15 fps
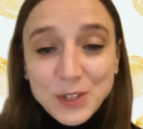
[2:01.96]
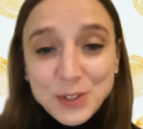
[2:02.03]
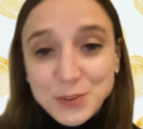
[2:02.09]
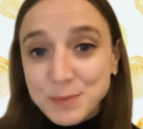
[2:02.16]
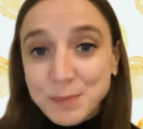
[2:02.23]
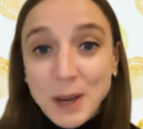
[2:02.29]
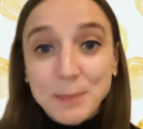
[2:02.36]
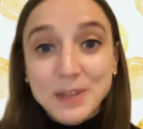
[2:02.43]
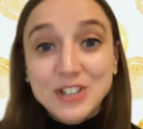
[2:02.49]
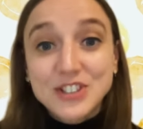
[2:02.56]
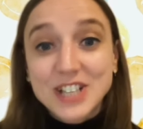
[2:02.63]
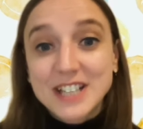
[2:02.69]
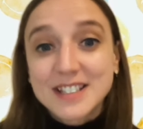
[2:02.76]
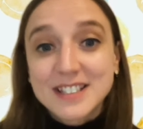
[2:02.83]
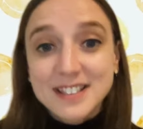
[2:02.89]
which was
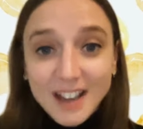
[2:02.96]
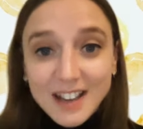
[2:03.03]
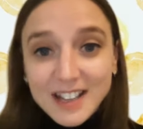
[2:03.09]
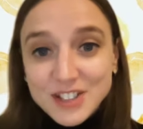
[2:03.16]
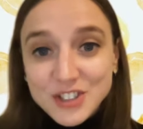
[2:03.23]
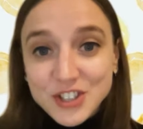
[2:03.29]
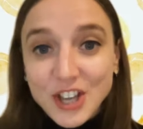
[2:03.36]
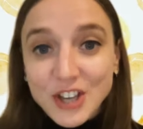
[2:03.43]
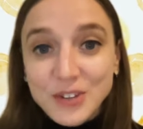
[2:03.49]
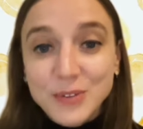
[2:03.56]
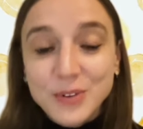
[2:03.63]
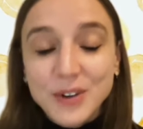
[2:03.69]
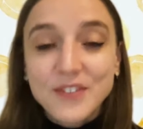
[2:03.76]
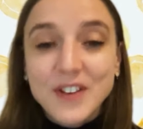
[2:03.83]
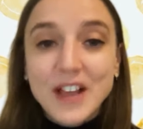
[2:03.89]
published in a science
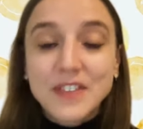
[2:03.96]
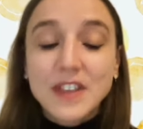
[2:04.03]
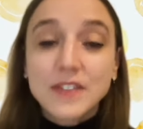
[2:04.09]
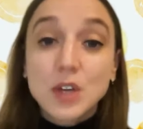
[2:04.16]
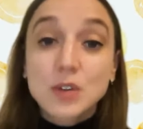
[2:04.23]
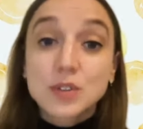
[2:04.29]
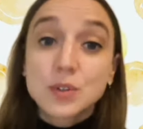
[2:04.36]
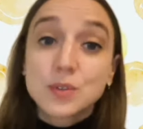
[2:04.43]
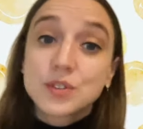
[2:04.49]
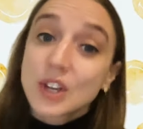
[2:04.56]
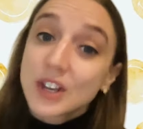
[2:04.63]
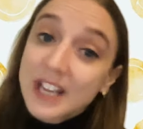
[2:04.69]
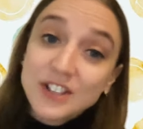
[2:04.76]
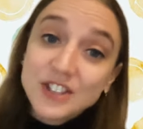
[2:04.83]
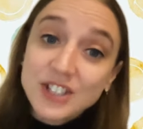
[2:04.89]
journal, found that those who
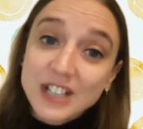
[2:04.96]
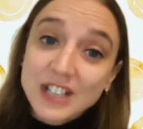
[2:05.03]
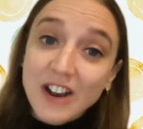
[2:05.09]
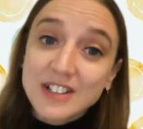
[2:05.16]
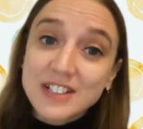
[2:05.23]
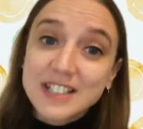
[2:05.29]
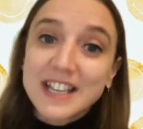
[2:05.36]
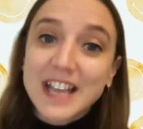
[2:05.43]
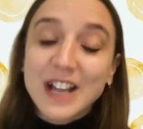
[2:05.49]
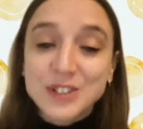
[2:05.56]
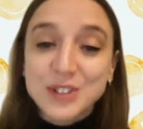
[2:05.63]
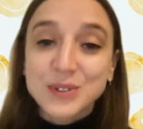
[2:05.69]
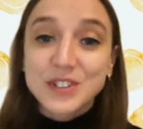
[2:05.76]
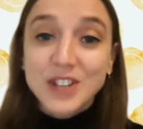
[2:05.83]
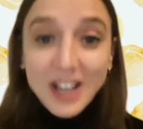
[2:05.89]
donate to charity
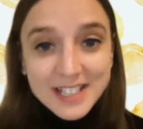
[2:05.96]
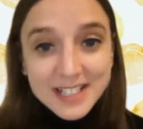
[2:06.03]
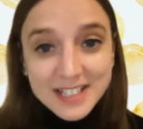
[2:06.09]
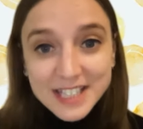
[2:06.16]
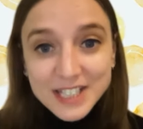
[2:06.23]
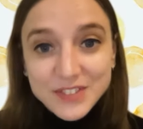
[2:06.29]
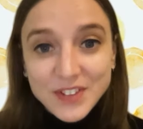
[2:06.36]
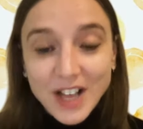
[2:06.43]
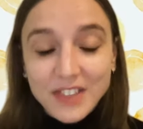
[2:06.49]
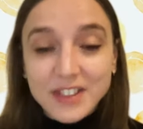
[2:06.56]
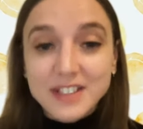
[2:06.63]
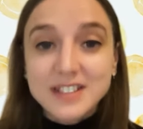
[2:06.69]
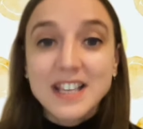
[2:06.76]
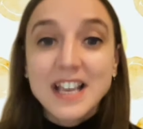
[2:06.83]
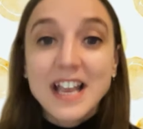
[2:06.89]
and do nice things for
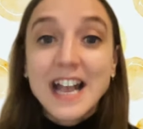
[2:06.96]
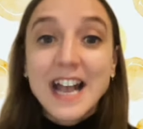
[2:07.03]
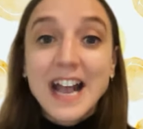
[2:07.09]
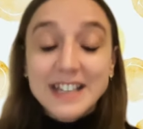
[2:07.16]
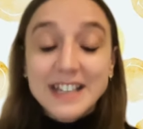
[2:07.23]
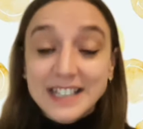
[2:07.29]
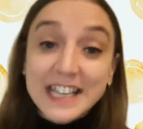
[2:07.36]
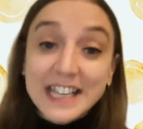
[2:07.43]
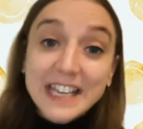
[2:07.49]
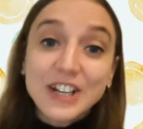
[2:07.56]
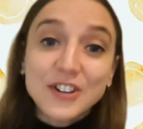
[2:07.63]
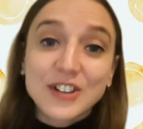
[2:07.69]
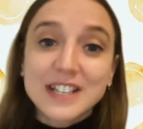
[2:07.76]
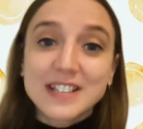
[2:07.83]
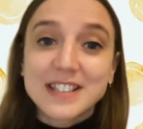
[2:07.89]
others had an
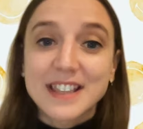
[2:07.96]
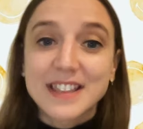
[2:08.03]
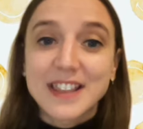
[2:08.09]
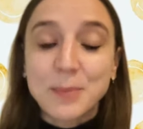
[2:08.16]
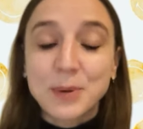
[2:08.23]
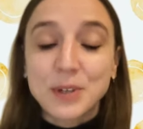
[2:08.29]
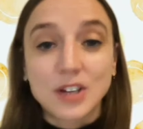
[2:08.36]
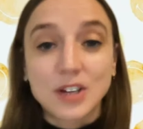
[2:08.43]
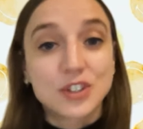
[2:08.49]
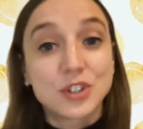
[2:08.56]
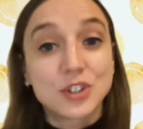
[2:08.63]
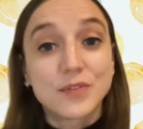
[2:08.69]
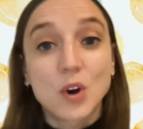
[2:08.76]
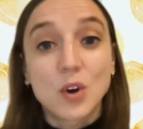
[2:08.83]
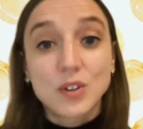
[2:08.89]
increase in their production of